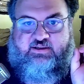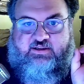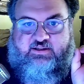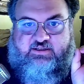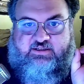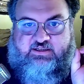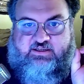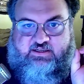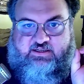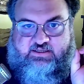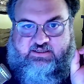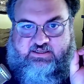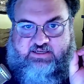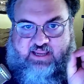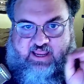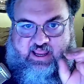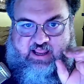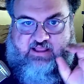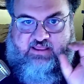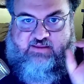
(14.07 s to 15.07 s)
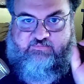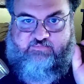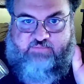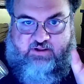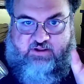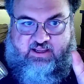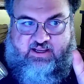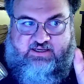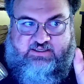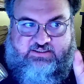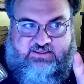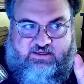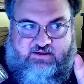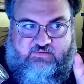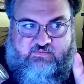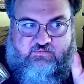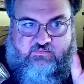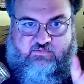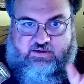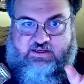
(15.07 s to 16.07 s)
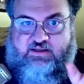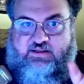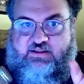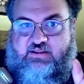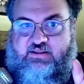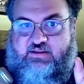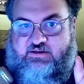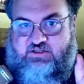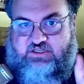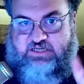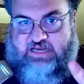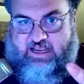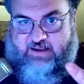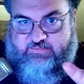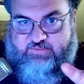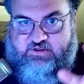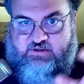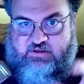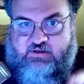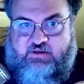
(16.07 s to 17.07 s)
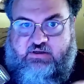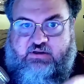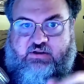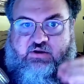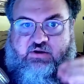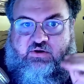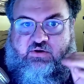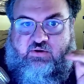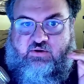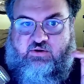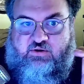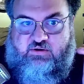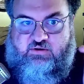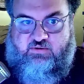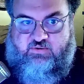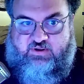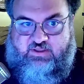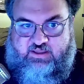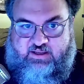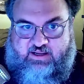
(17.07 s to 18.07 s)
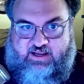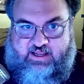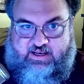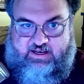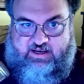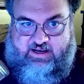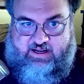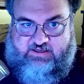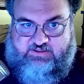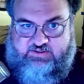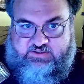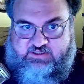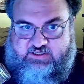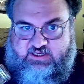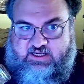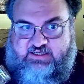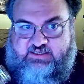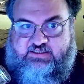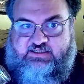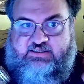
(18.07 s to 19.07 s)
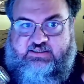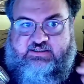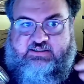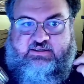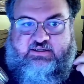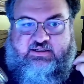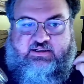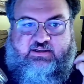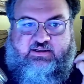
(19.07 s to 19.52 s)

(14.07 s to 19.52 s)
to take the place of reading the chapter or doing the guided exercises.